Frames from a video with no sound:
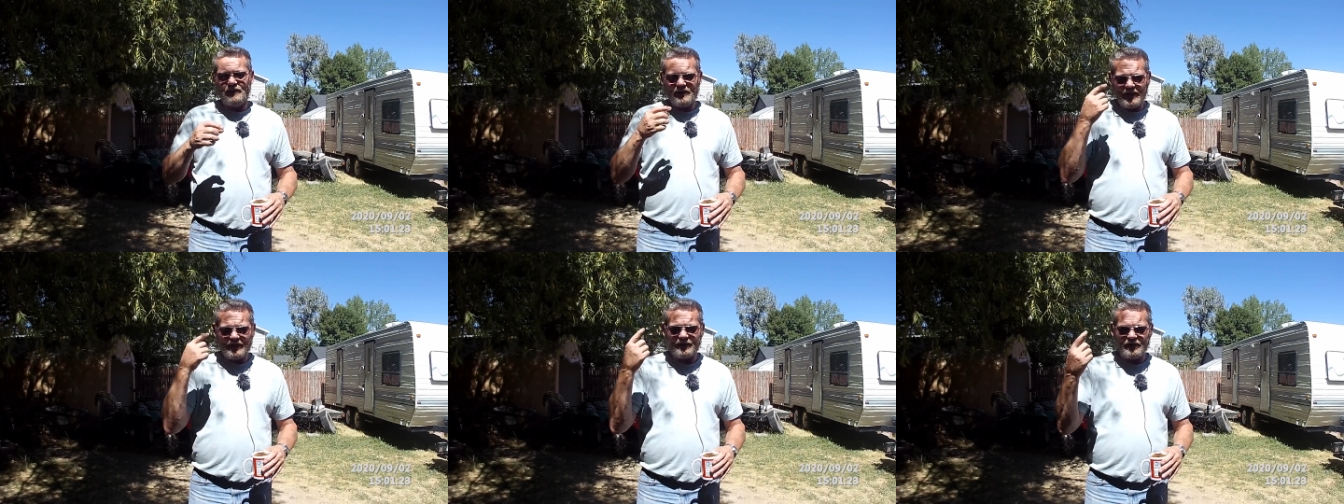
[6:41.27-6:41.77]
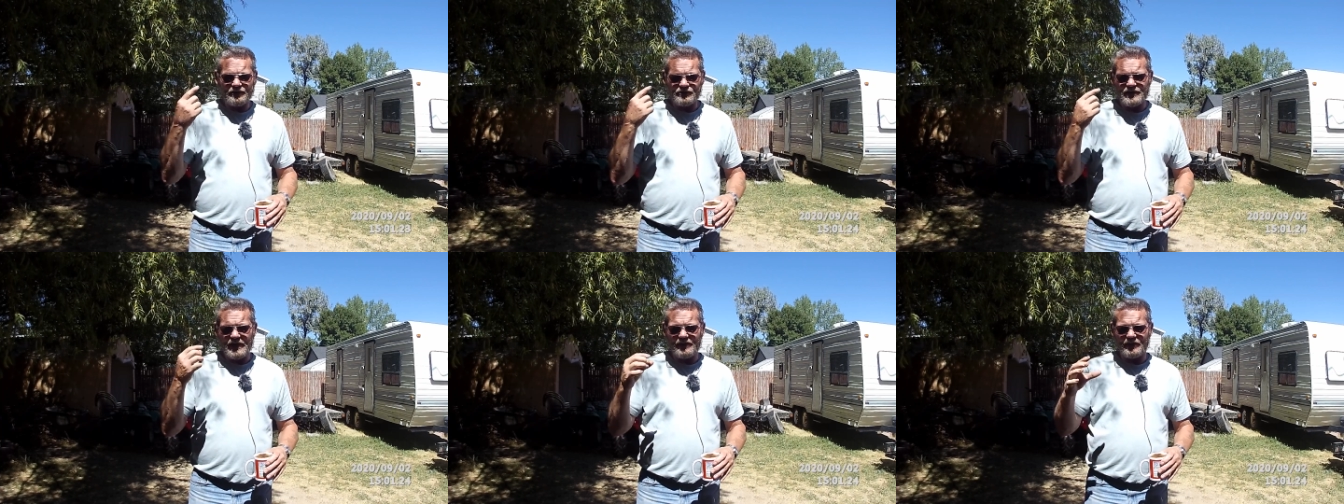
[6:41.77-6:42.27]
I can
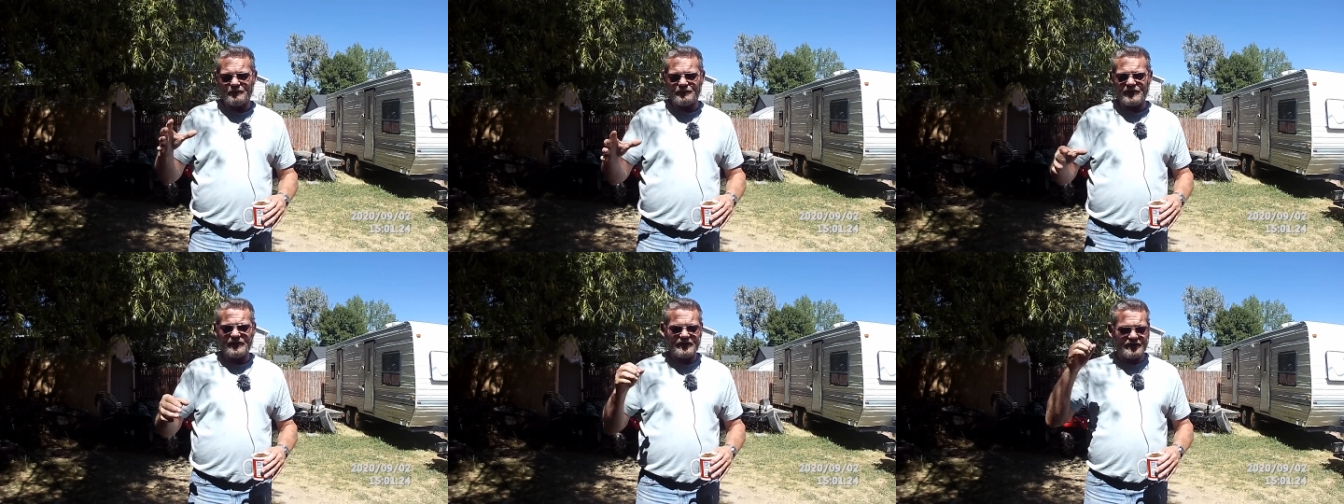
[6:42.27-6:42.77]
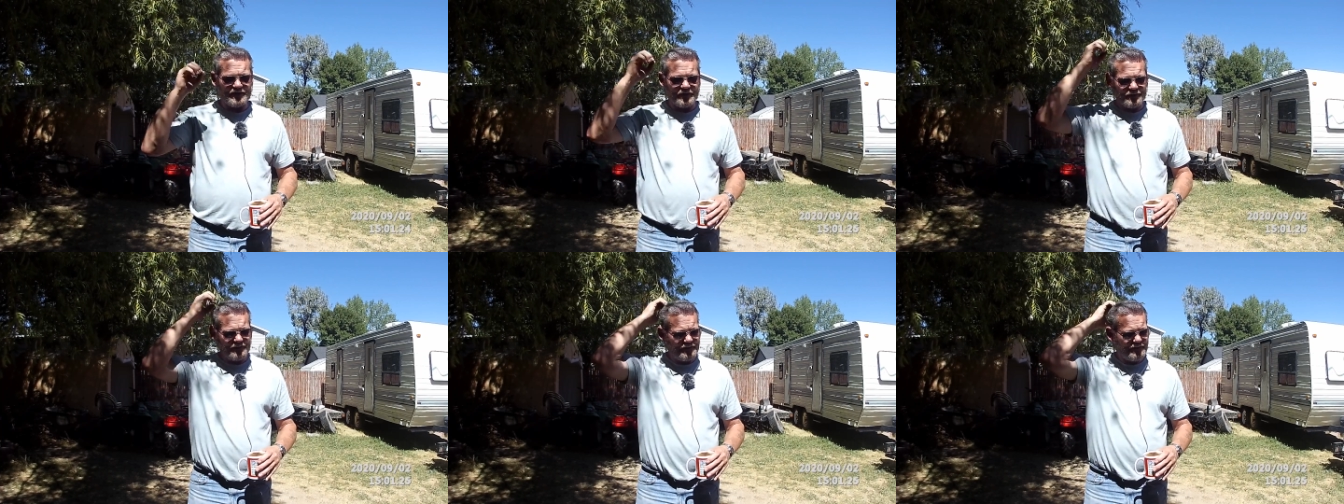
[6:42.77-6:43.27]
understand it completely clear.
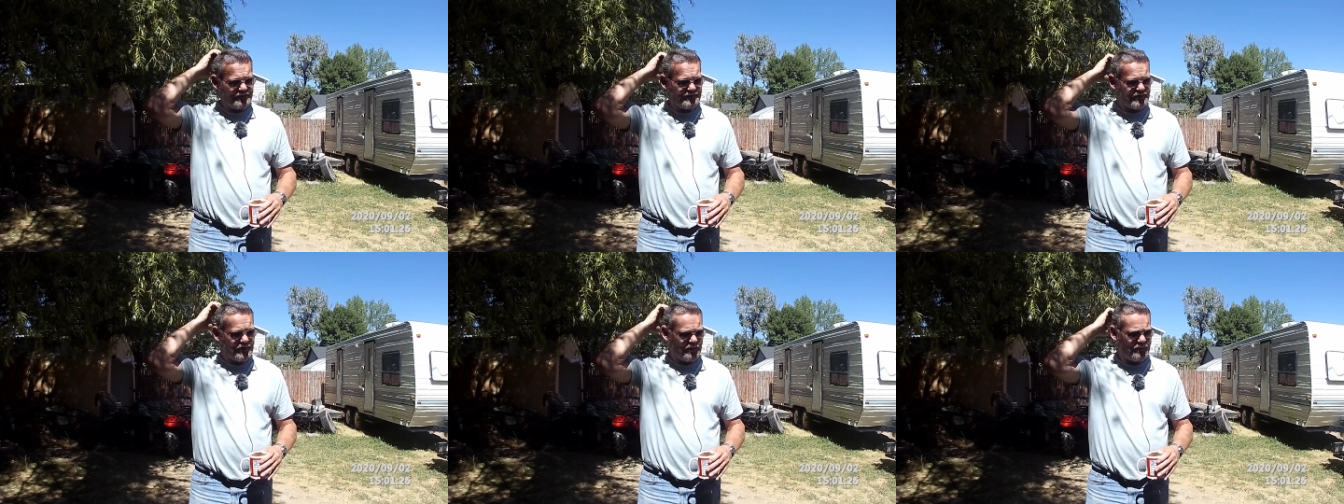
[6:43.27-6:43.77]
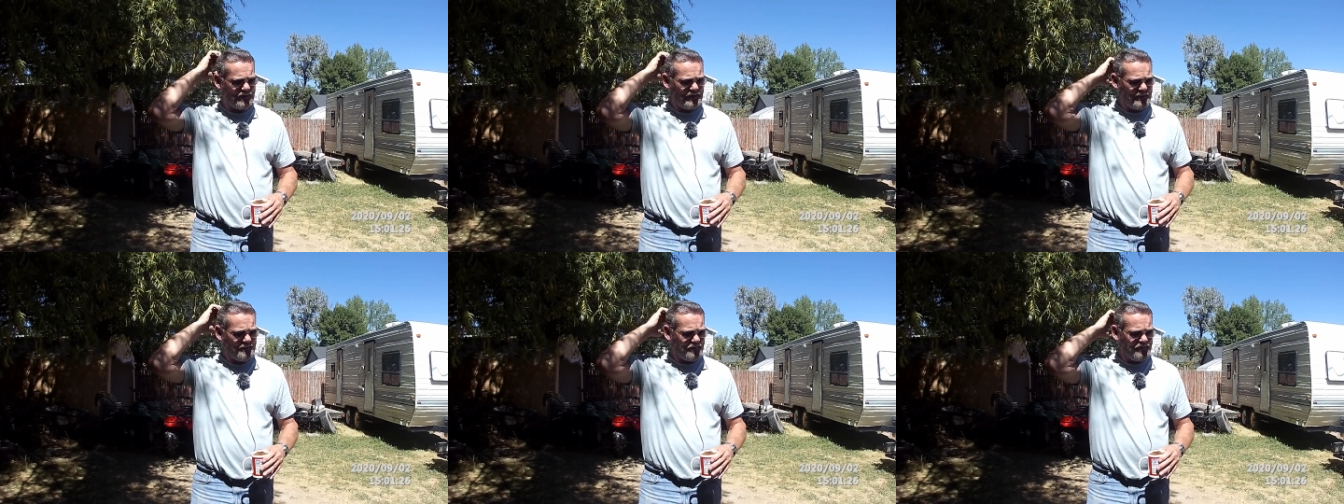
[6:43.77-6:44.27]
So
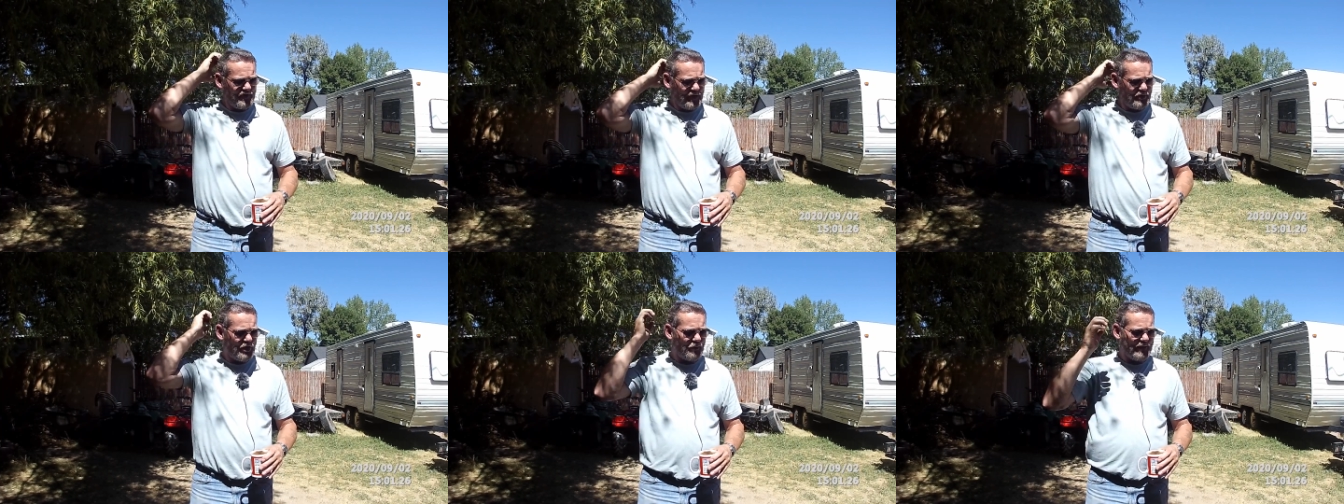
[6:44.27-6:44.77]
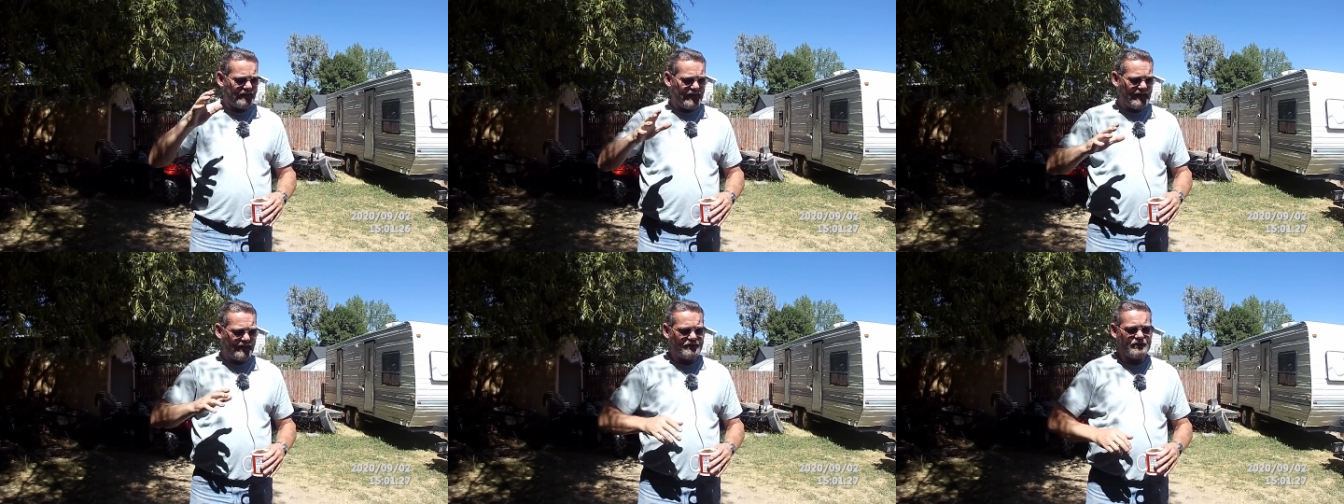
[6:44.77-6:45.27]
knowing
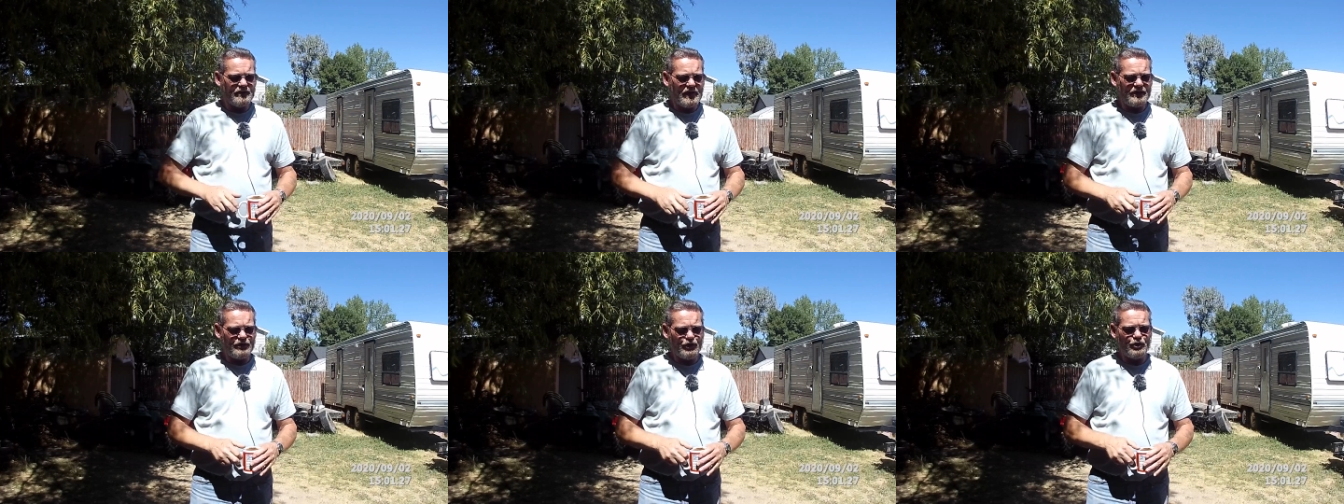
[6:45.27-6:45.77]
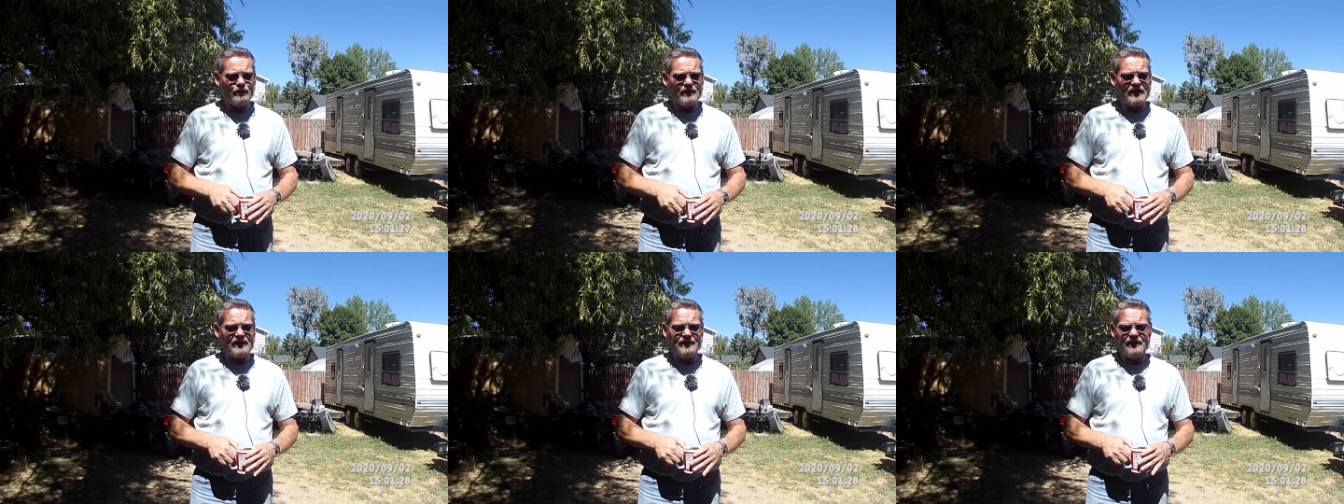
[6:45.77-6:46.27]
that, I knew that
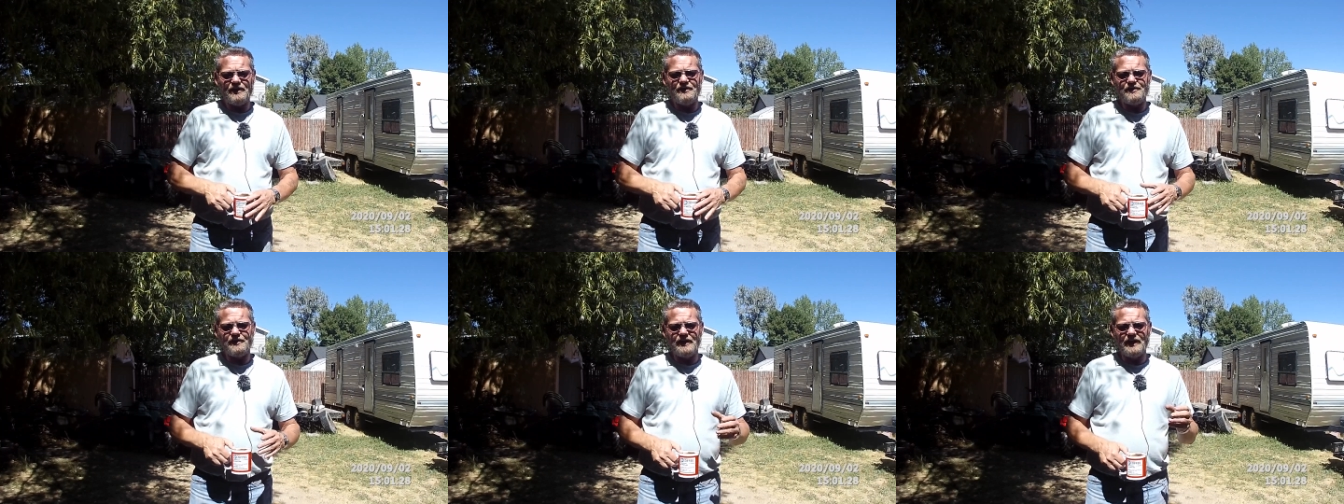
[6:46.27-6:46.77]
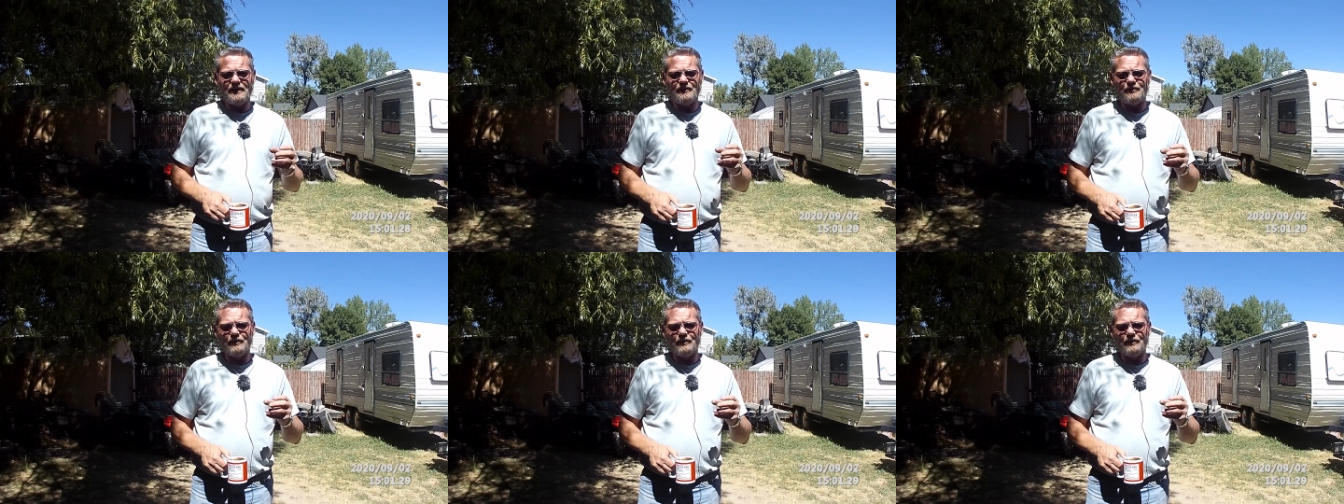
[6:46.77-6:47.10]
I needed to get